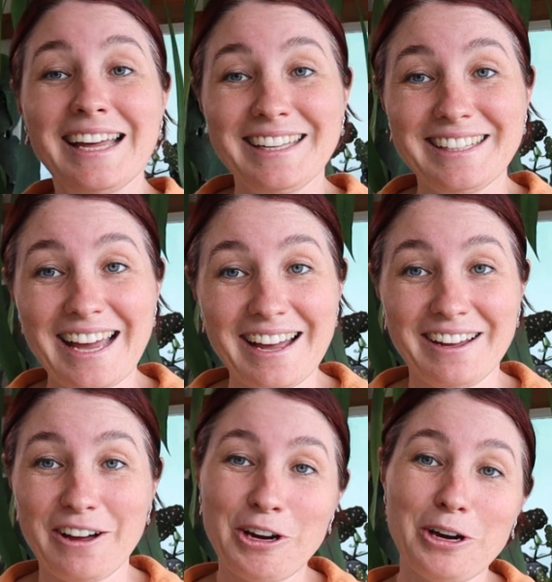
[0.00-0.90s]

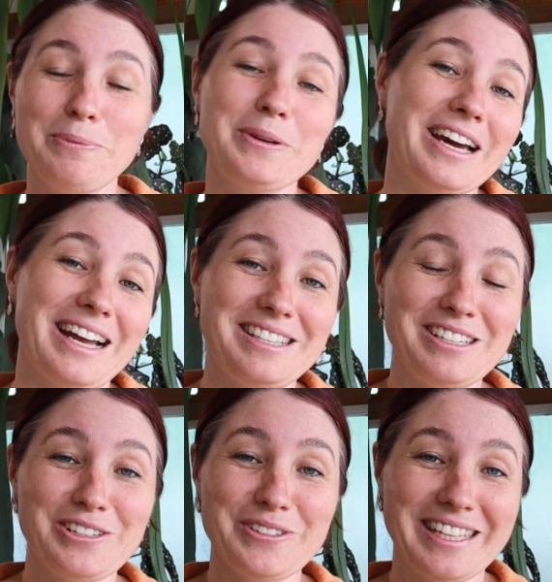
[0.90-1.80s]
yeah, I hope you guys
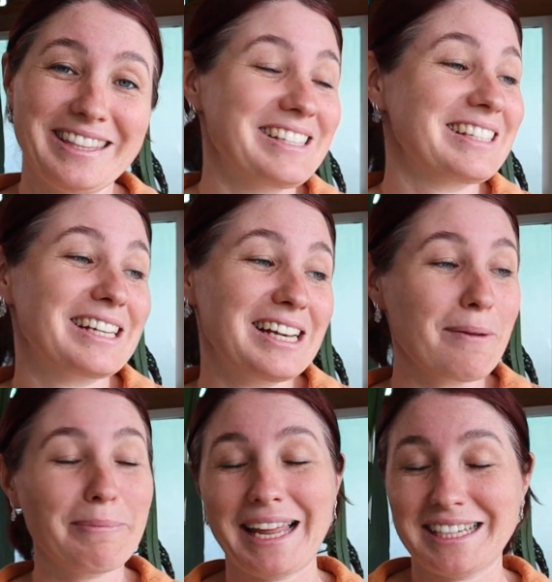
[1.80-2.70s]
enjoyed this little
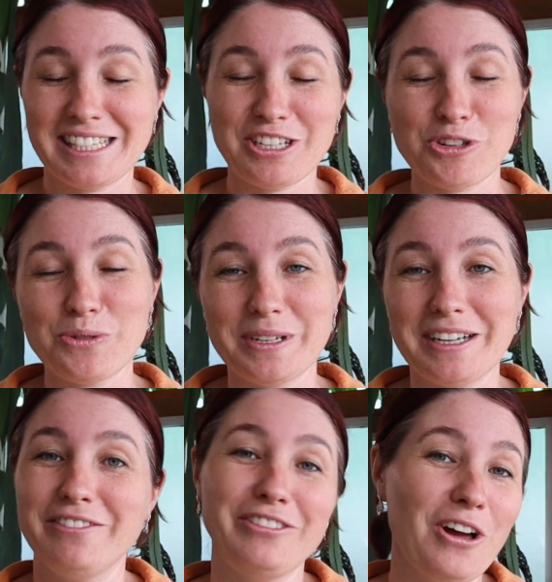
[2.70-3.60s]
planty
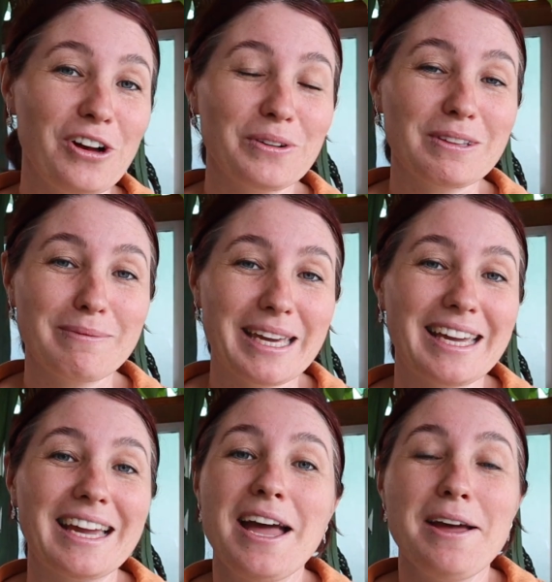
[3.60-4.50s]
chore vlog with
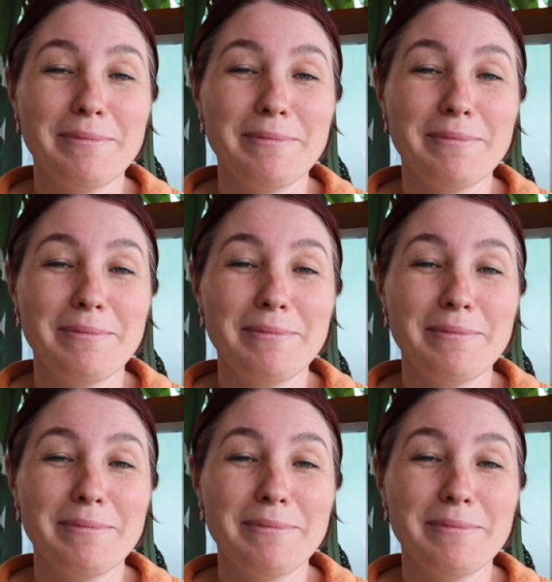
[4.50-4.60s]
me.